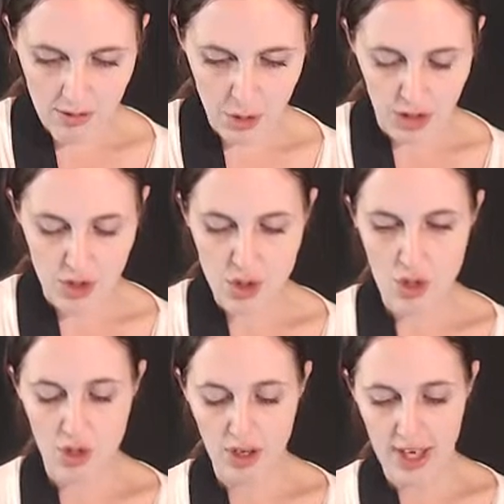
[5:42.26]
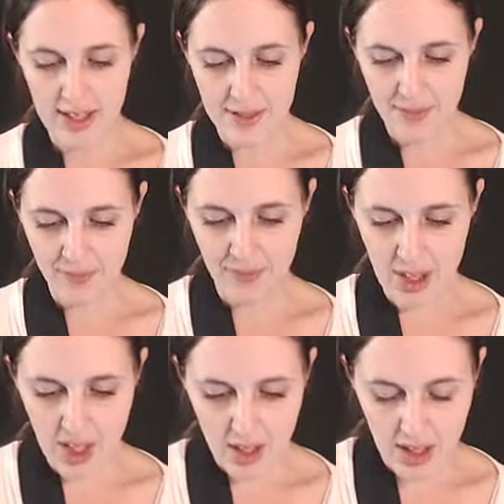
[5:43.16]
42 rand
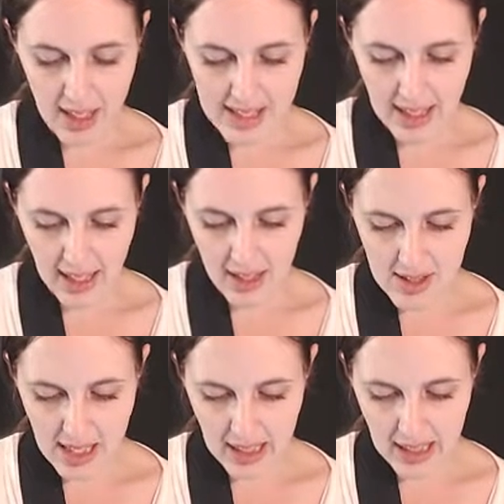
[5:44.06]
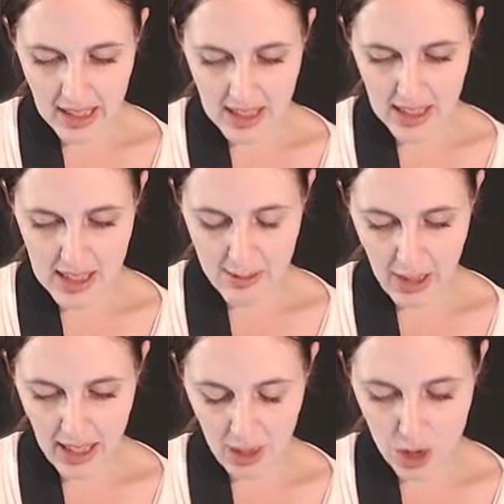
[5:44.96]
the next account I need is
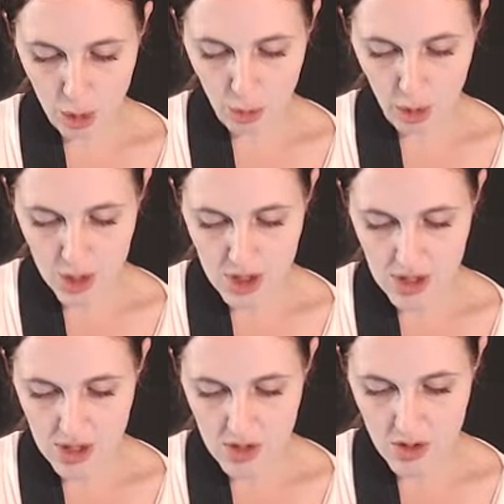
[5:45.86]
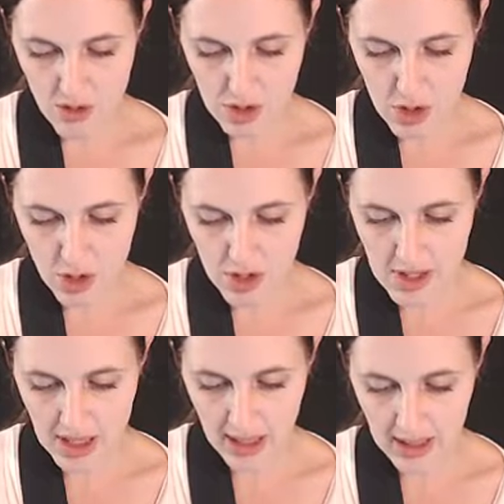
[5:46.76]
my actual purchases
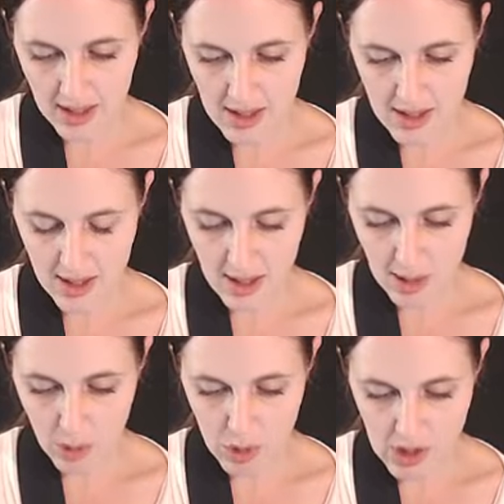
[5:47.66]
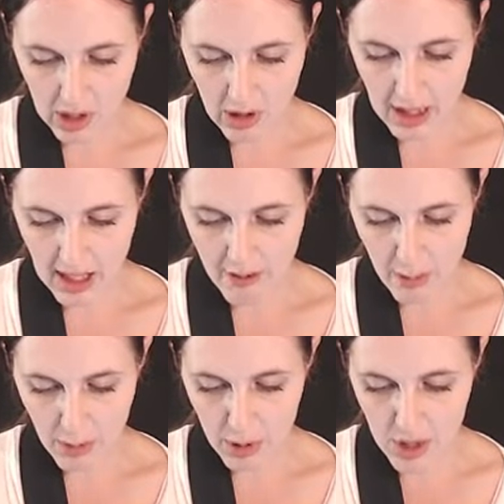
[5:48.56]
returns account because I only
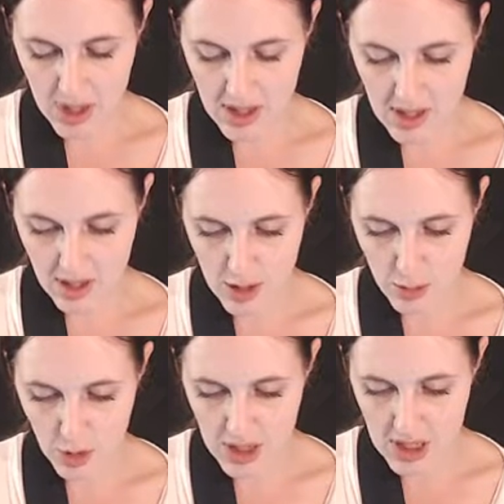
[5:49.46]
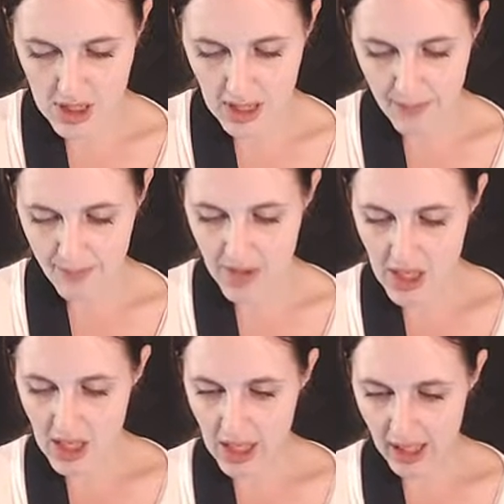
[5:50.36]
have my purchases at this point in time.
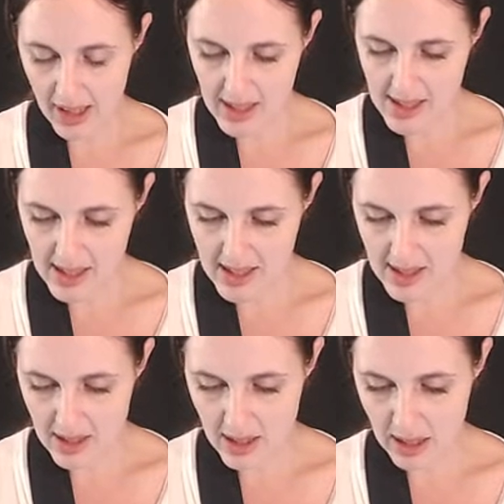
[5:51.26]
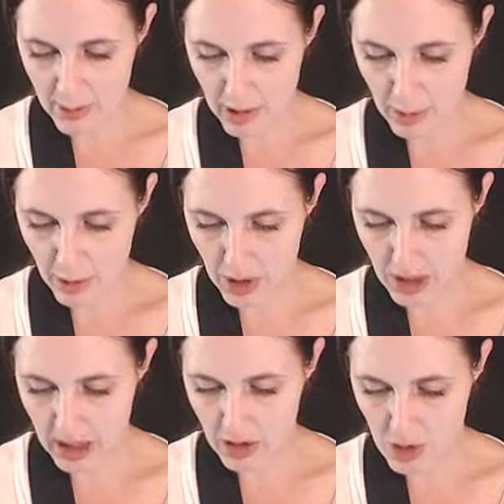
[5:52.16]
And this I said I'm
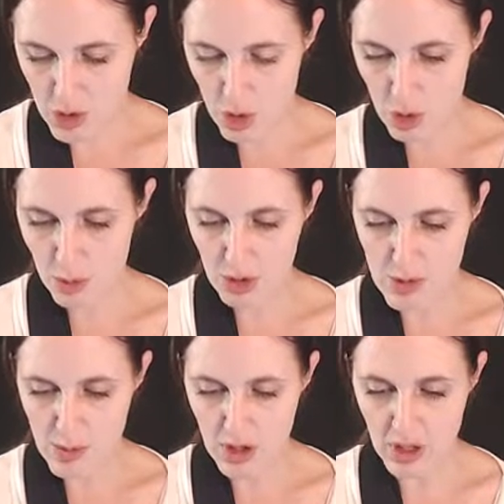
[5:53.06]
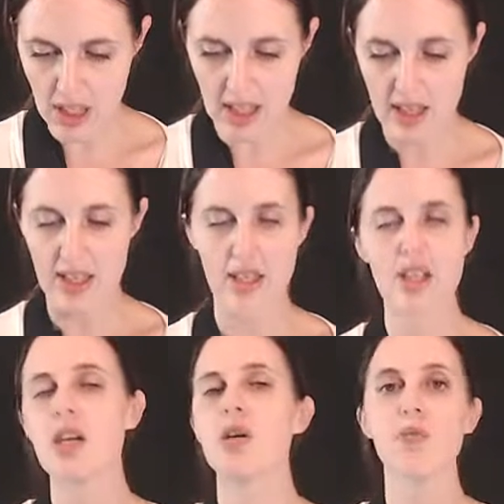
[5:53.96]
numbering N2 because my only
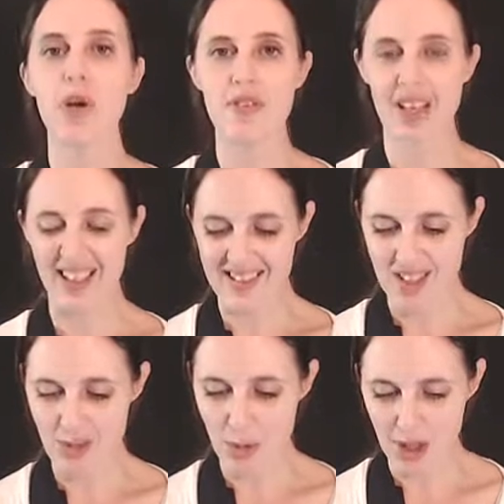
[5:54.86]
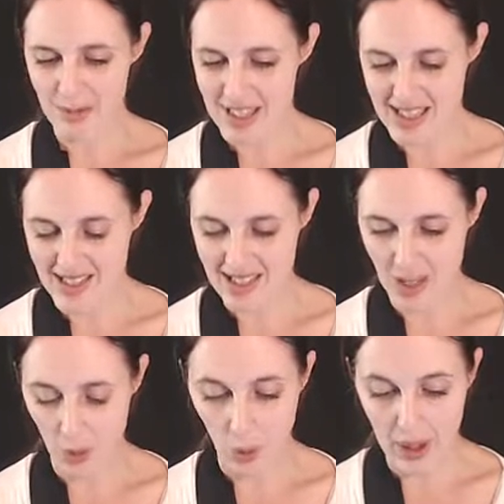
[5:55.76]
other profit account at the moment is
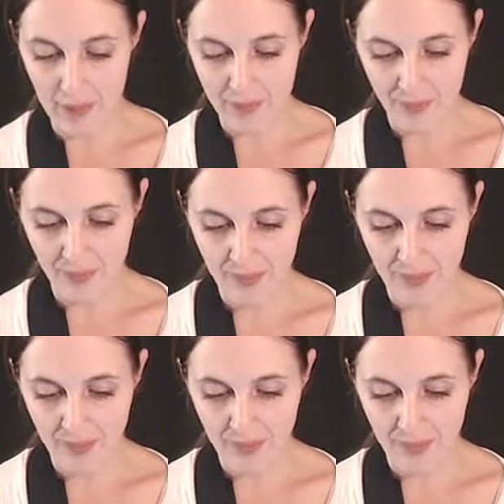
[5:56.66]
N1.